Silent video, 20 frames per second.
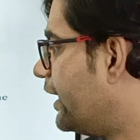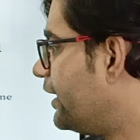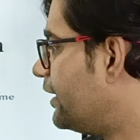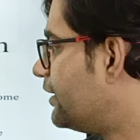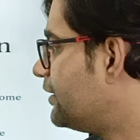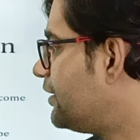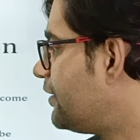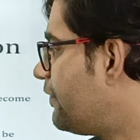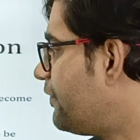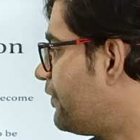
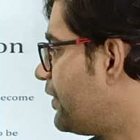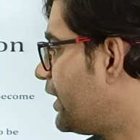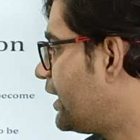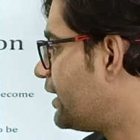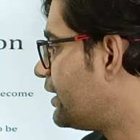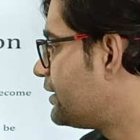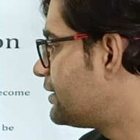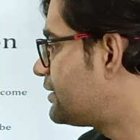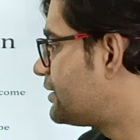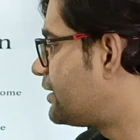Another
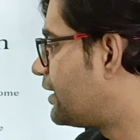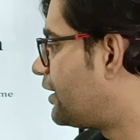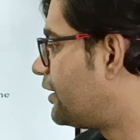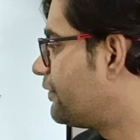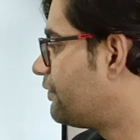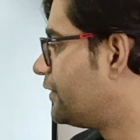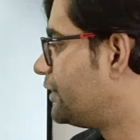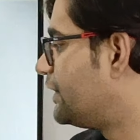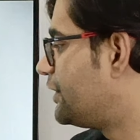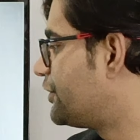way is
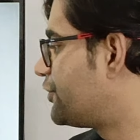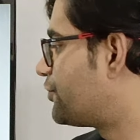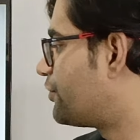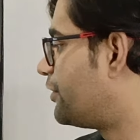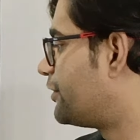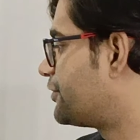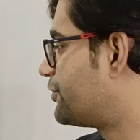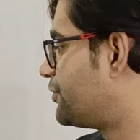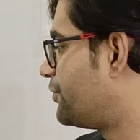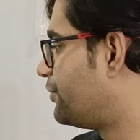start with a
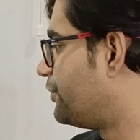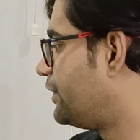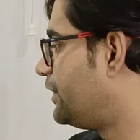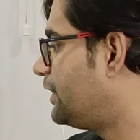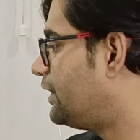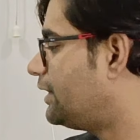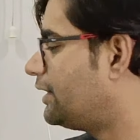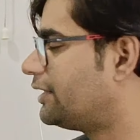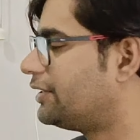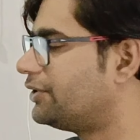short
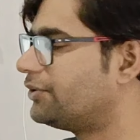story.